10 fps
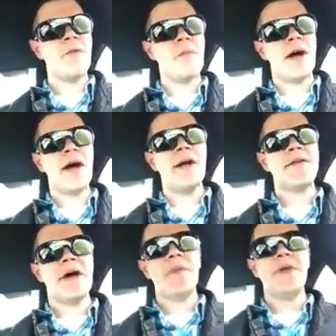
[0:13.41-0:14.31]

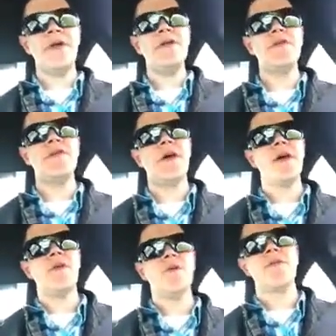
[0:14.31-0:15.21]
my diabetes
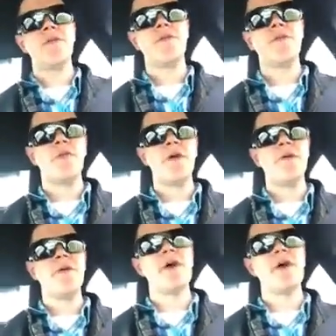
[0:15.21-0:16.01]
diagnosis story with